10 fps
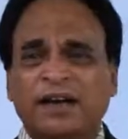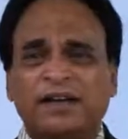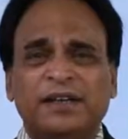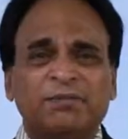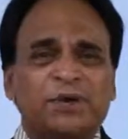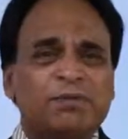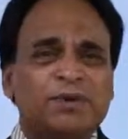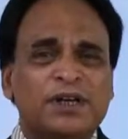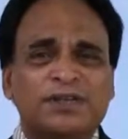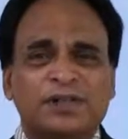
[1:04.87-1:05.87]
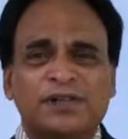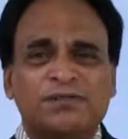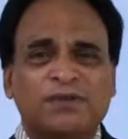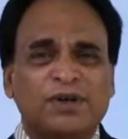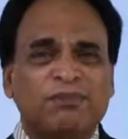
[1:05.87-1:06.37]
Indian population
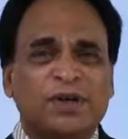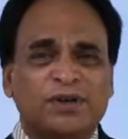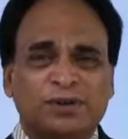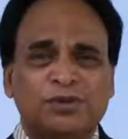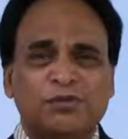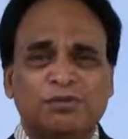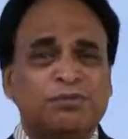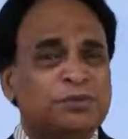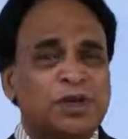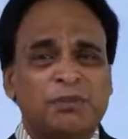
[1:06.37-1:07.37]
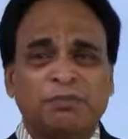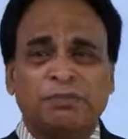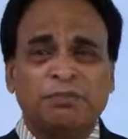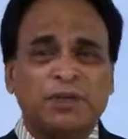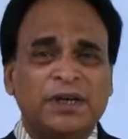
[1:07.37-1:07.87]
is
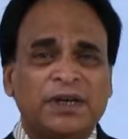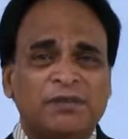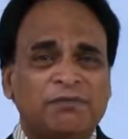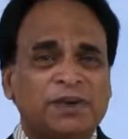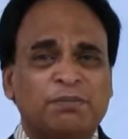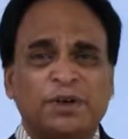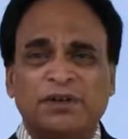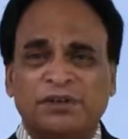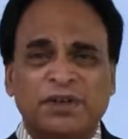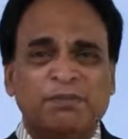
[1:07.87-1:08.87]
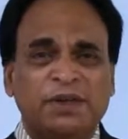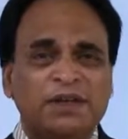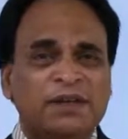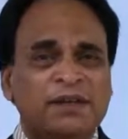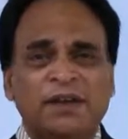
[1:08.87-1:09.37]
1.23 billion, 1.3
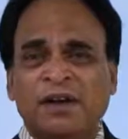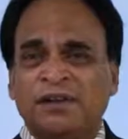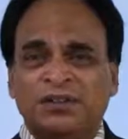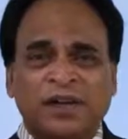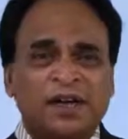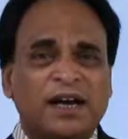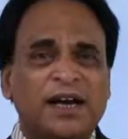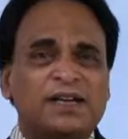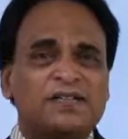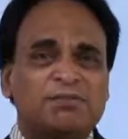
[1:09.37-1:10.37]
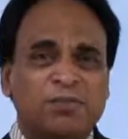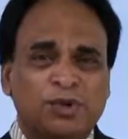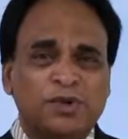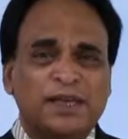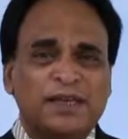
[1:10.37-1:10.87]
billion. China is
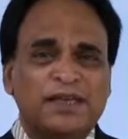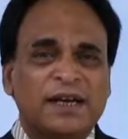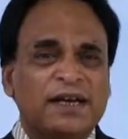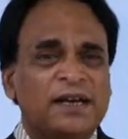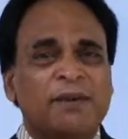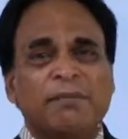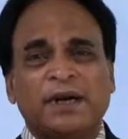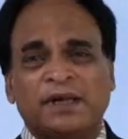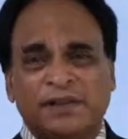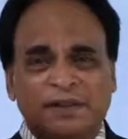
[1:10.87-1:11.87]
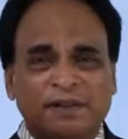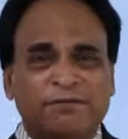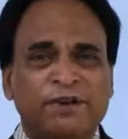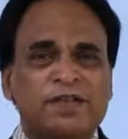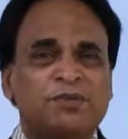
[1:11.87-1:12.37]
more than that, but
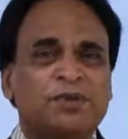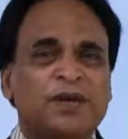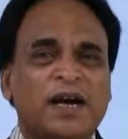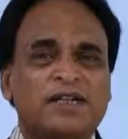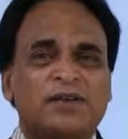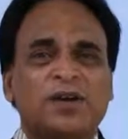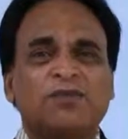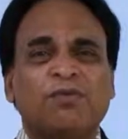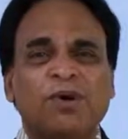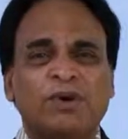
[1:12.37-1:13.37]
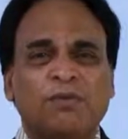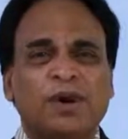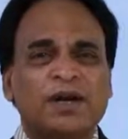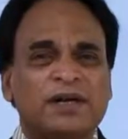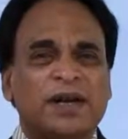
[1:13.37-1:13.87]
Facebook has got
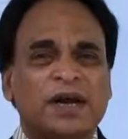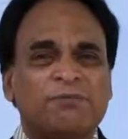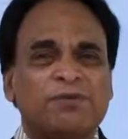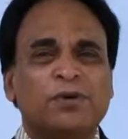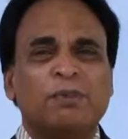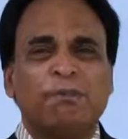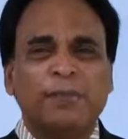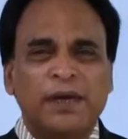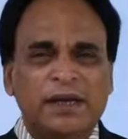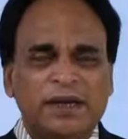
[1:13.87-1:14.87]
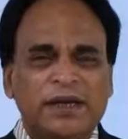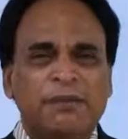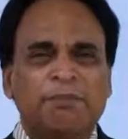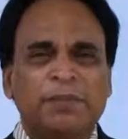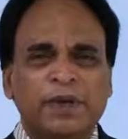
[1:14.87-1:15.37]
1.94
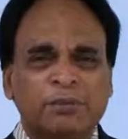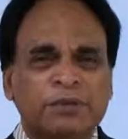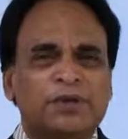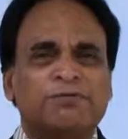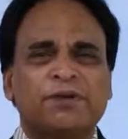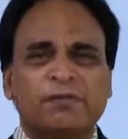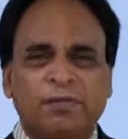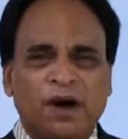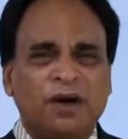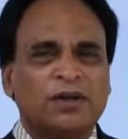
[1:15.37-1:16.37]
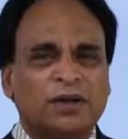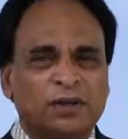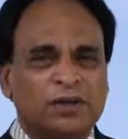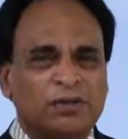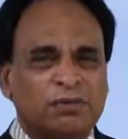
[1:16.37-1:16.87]
billion people from all
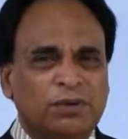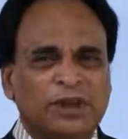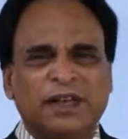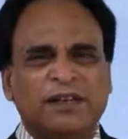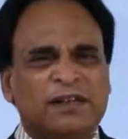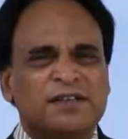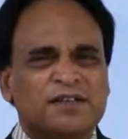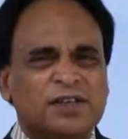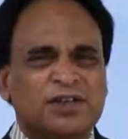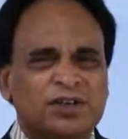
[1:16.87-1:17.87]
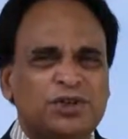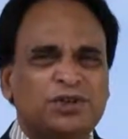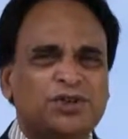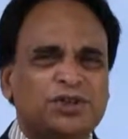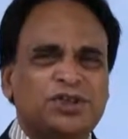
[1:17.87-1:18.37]
around the world. That is a
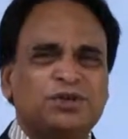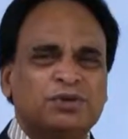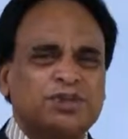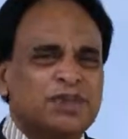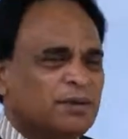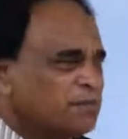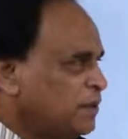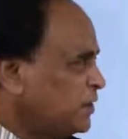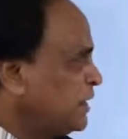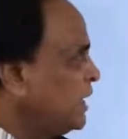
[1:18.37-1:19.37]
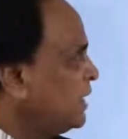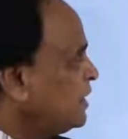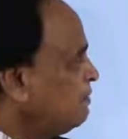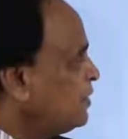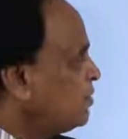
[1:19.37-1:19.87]
huge, huge number.
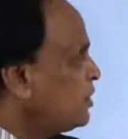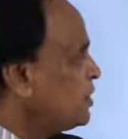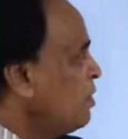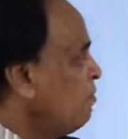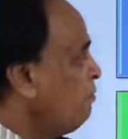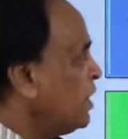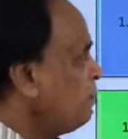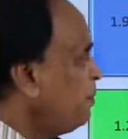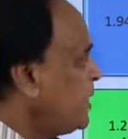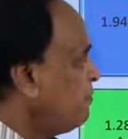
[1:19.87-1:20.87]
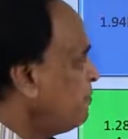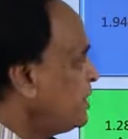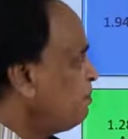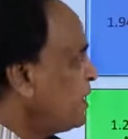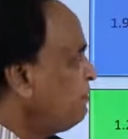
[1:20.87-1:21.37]
And we have got
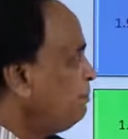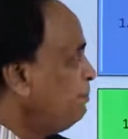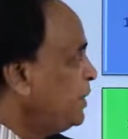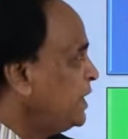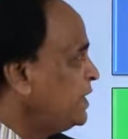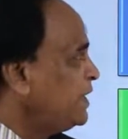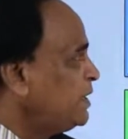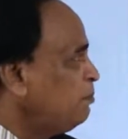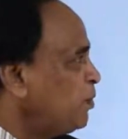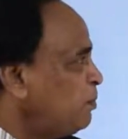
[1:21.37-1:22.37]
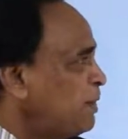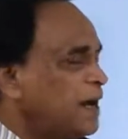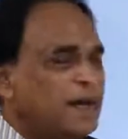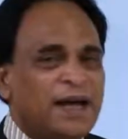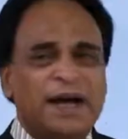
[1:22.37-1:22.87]
1.15 billion
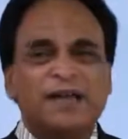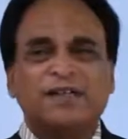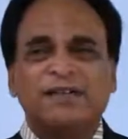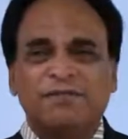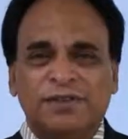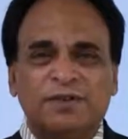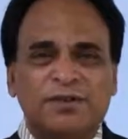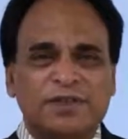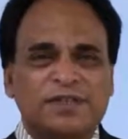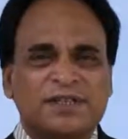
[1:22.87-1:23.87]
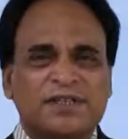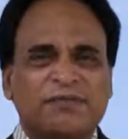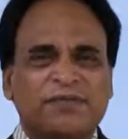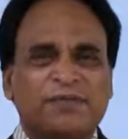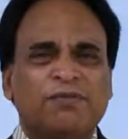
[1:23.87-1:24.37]
mobile active
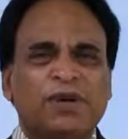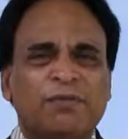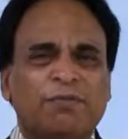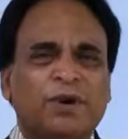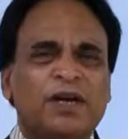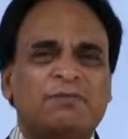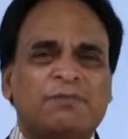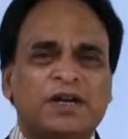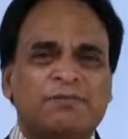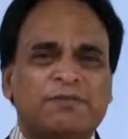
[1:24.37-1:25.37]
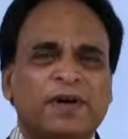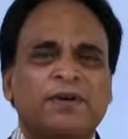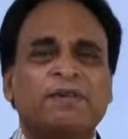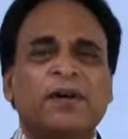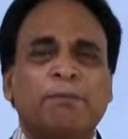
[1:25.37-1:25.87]
users.
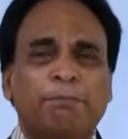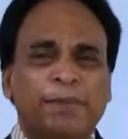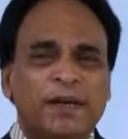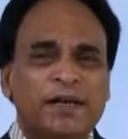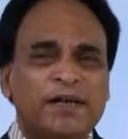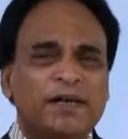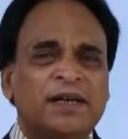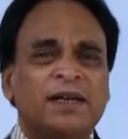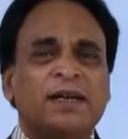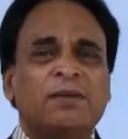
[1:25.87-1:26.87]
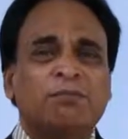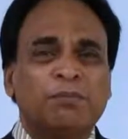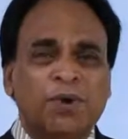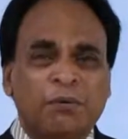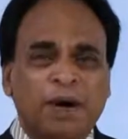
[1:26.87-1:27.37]
1.15 billion
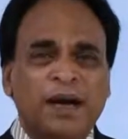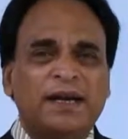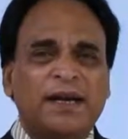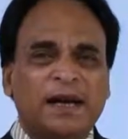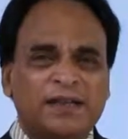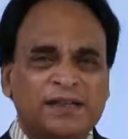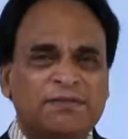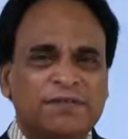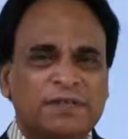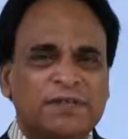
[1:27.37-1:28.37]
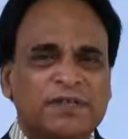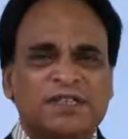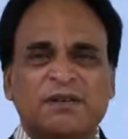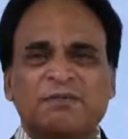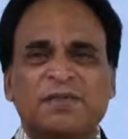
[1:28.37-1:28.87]
mobile active
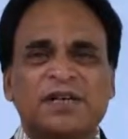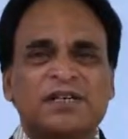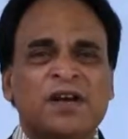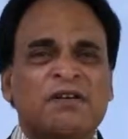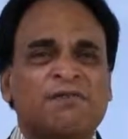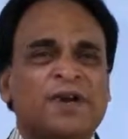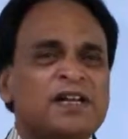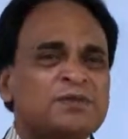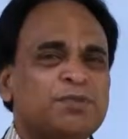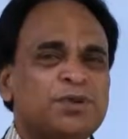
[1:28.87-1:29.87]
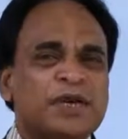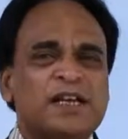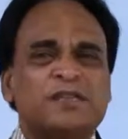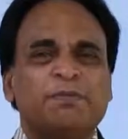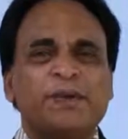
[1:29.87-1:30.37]
users. It means Facebook
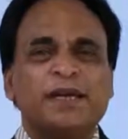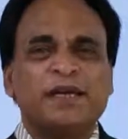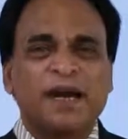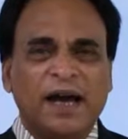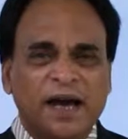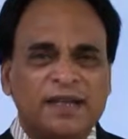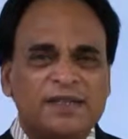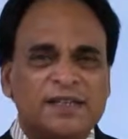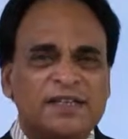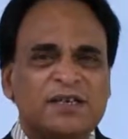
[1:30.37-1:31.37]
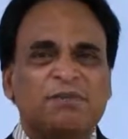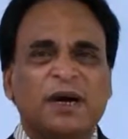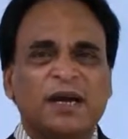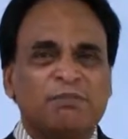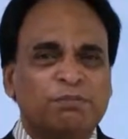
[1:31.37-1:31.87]
is being accessed
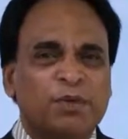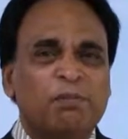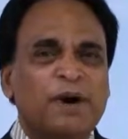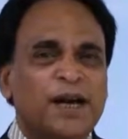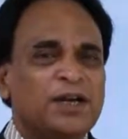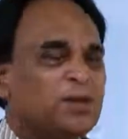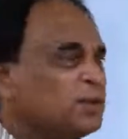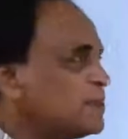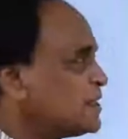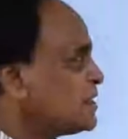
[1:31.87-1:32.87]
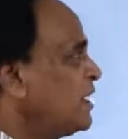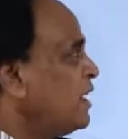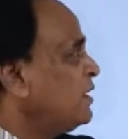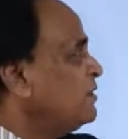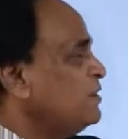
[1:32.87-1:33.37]
by mobile users
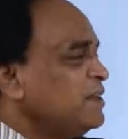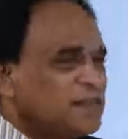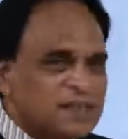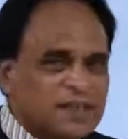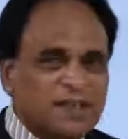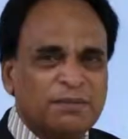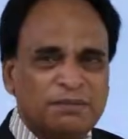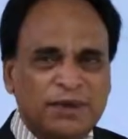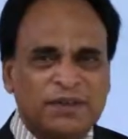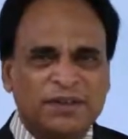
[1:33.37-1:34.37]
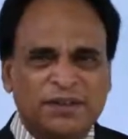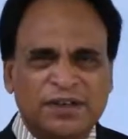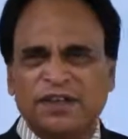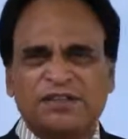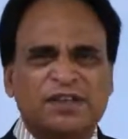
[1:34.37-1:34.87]
this number.
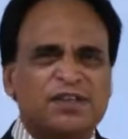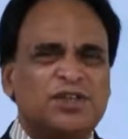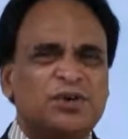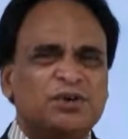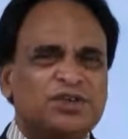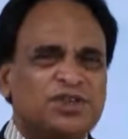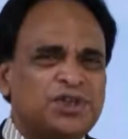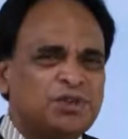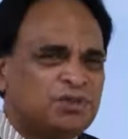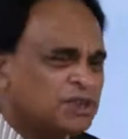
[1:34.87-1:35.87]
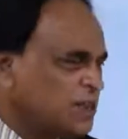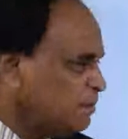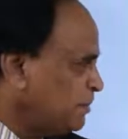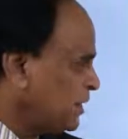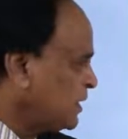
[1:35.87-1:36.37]
It's a huge, huge
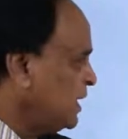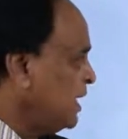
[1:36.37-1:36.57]
number.